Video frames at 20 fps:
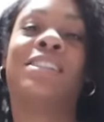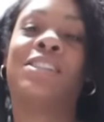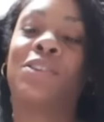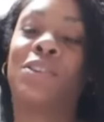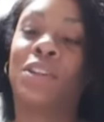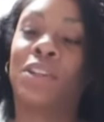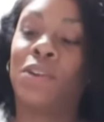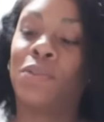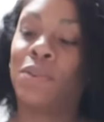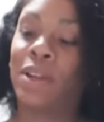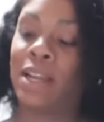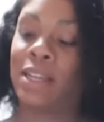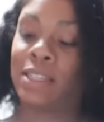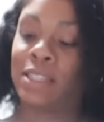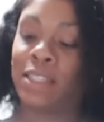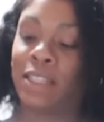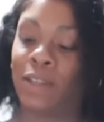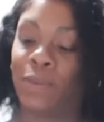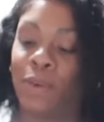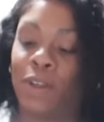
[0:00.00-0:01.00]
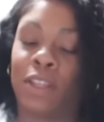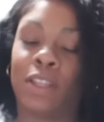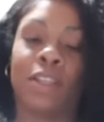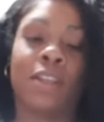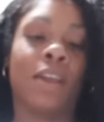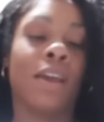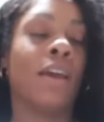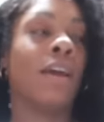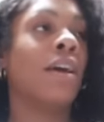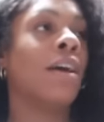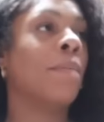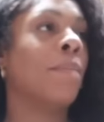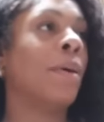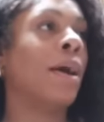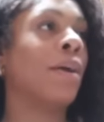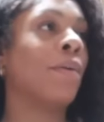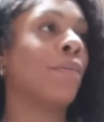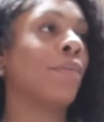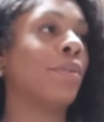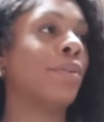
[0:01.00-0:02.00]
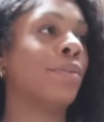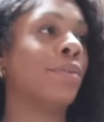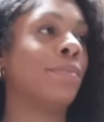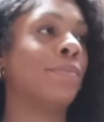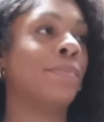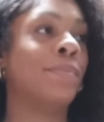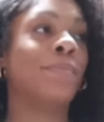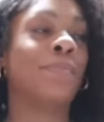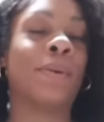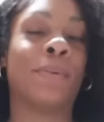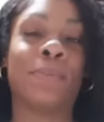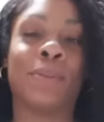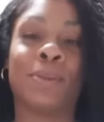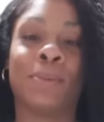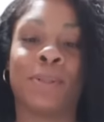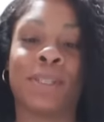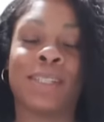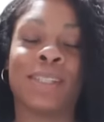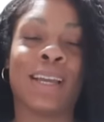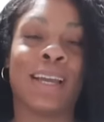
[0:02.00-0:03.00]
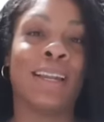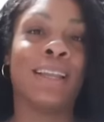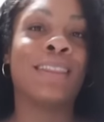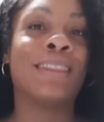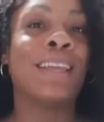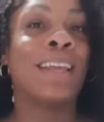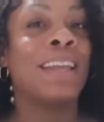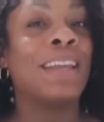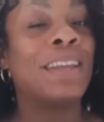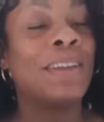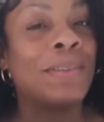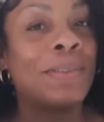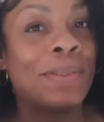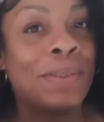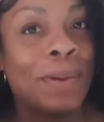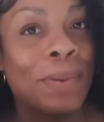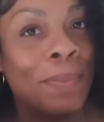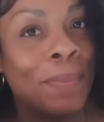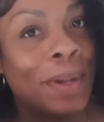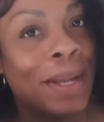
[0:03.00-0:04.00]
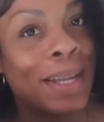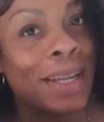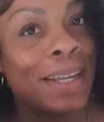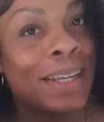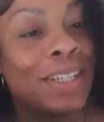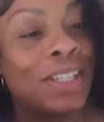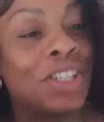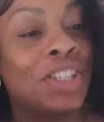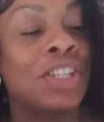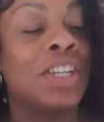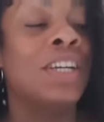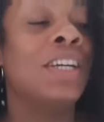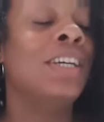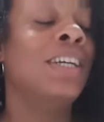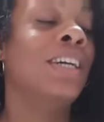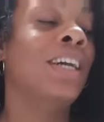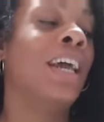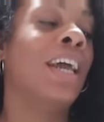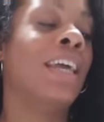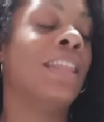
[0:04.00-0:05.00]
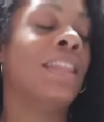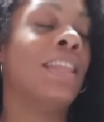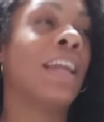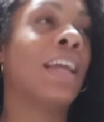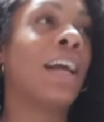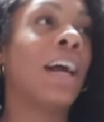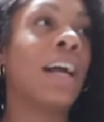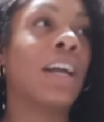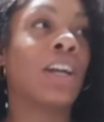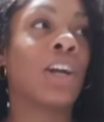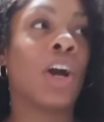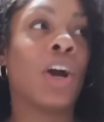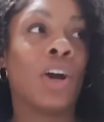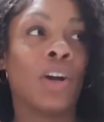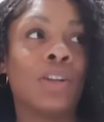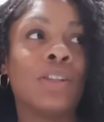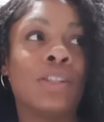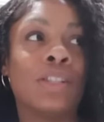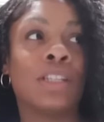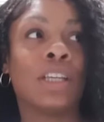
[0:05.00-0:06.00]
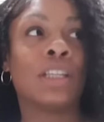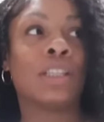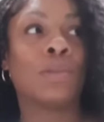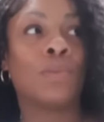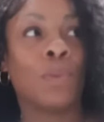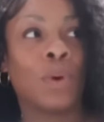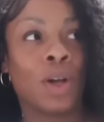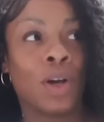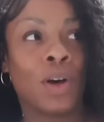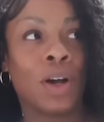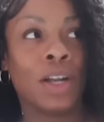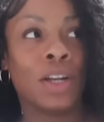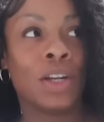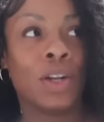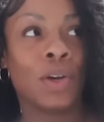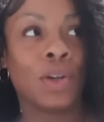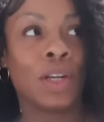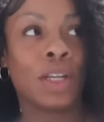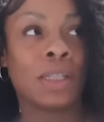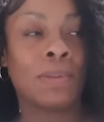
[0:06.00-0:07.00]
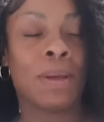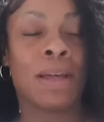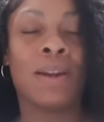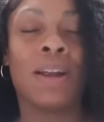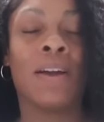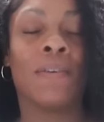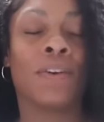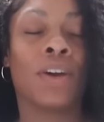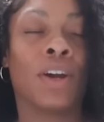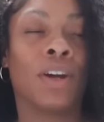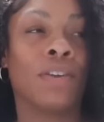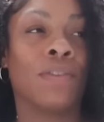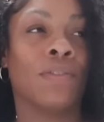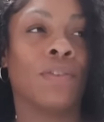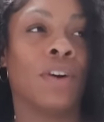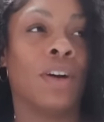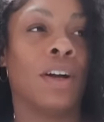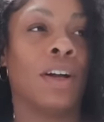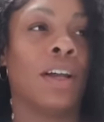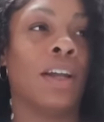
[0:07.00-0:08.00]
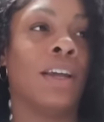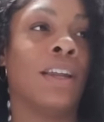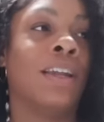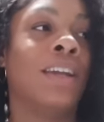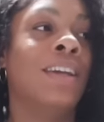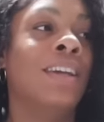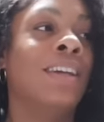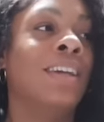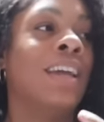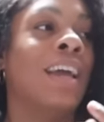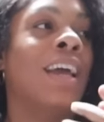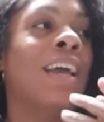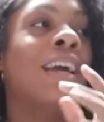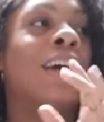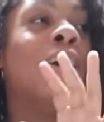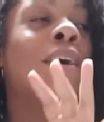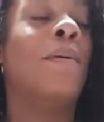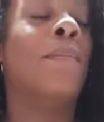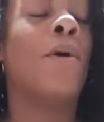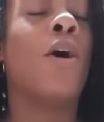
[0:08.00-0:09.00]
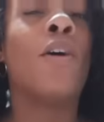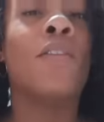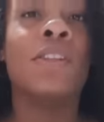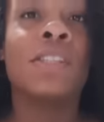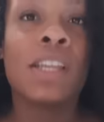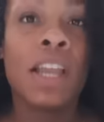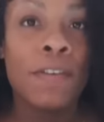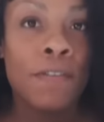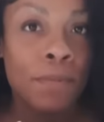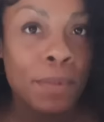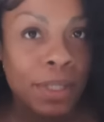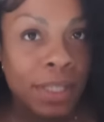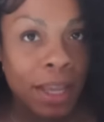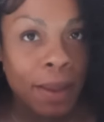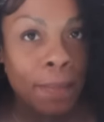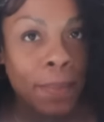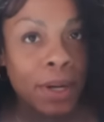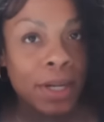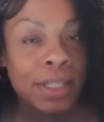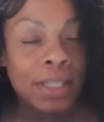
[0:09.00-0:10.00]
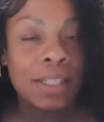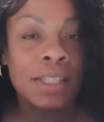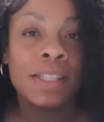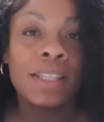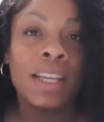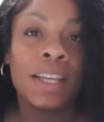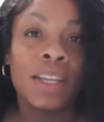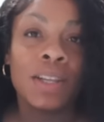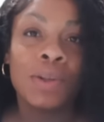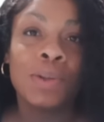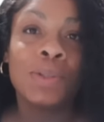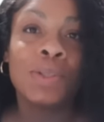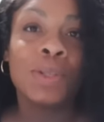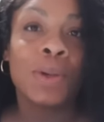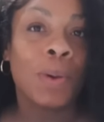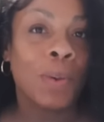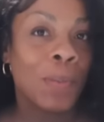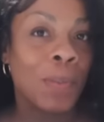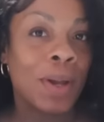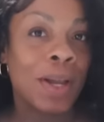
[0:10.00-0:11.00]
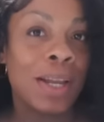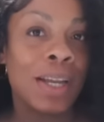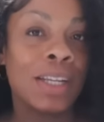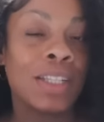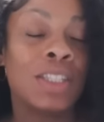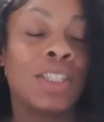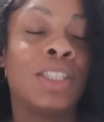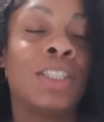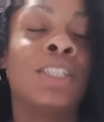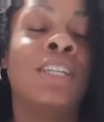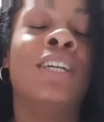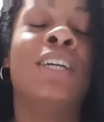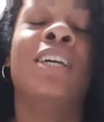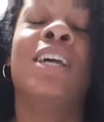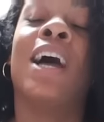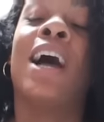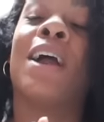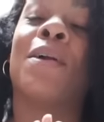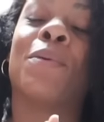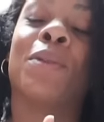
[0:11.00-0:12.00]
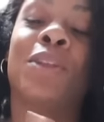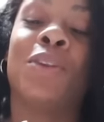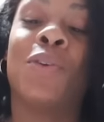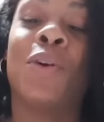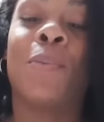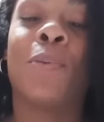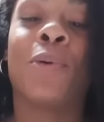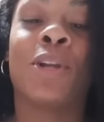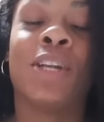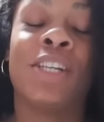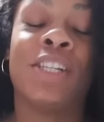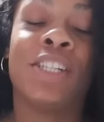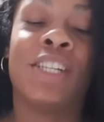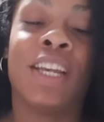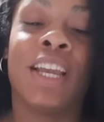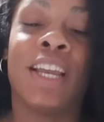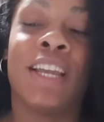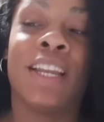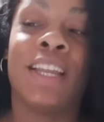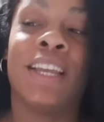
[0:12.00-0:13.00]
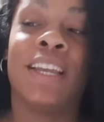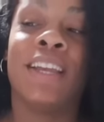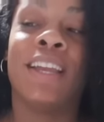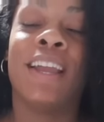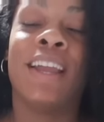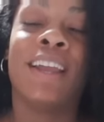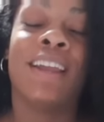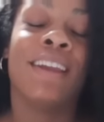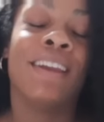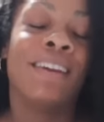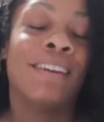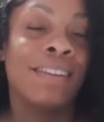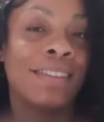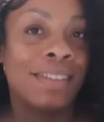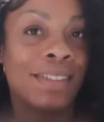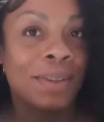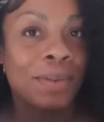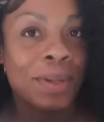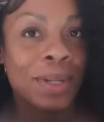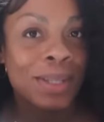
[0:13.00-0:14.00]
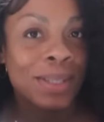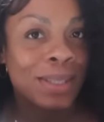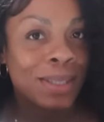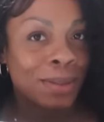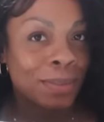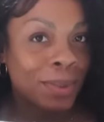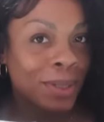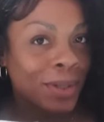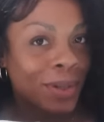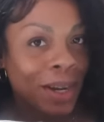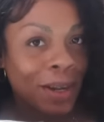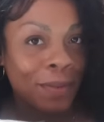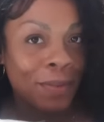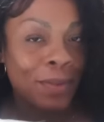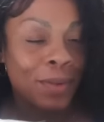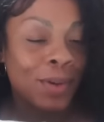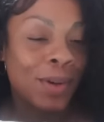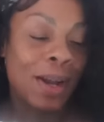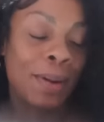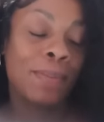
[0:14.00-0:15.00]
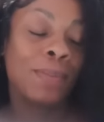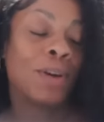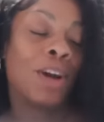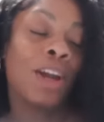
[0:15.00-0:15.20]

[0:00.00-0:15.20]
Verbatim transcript: it's gonna go nicely with my room. I'm so excited. Thank you so much. And then I got curtains as well, I noticed. I don't have curtain rod. Um, all this came from the same person. Thank you so much. I really do appreciate it. And we're super grateful. I'm